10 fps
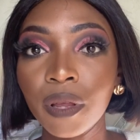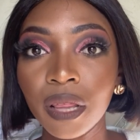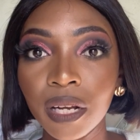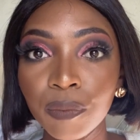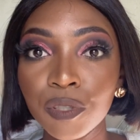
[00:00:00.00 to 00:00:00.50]

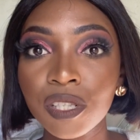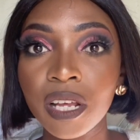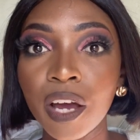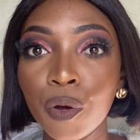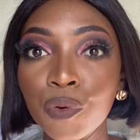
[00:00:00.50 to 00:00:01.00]
The lip gloss
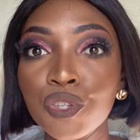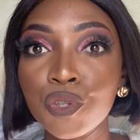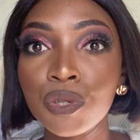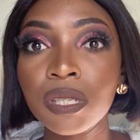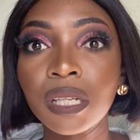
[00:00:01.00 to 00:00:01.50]
that I always
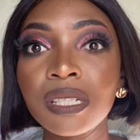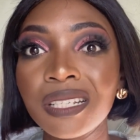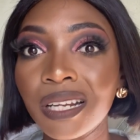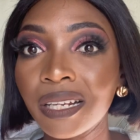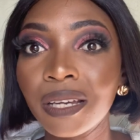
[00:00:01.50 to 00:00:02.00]
use, it's
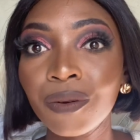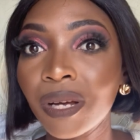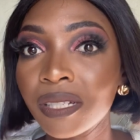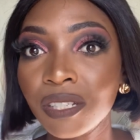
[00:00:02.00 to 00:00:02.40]
the clear ones.